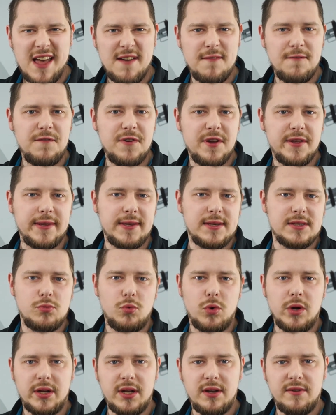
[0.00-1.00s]
everything's
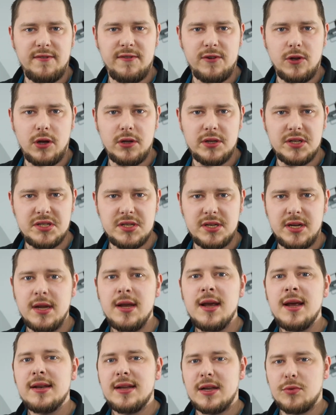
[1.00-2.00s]
working flawlessly,
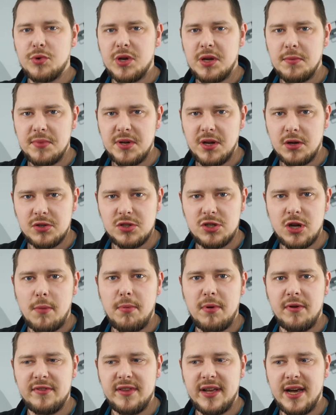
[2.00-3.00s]
that we can be on
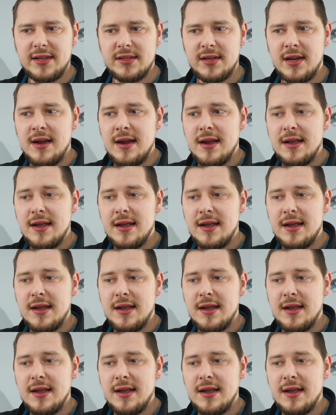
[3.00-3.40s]
top of that.